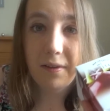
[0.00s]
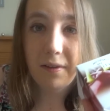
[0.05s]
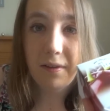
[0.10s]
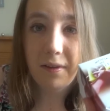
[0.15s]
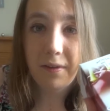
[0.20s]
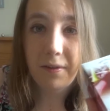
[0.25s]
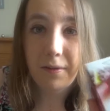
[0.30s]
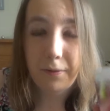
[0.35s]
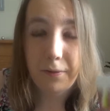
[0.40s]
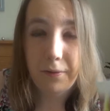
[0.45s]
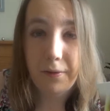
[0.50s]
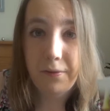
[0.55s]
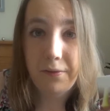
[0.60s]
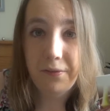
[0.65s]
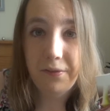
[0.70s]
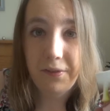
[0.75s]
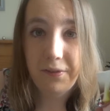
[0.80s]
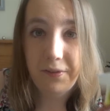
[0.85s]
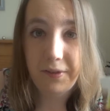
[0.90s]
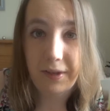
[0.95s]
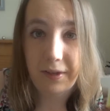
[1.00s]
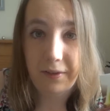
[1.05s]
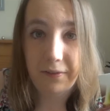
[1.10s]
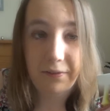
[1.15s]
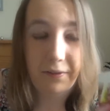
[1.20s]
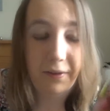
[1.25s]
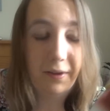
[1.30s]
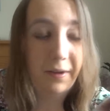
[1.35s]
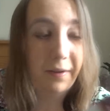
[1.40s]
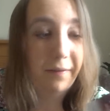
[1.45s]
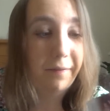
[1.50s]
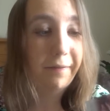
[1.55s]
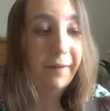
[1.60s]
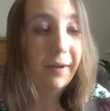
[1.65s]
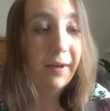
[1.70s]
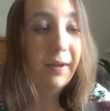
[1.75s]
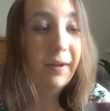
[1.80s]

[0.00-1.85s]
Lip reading: are the closest things I have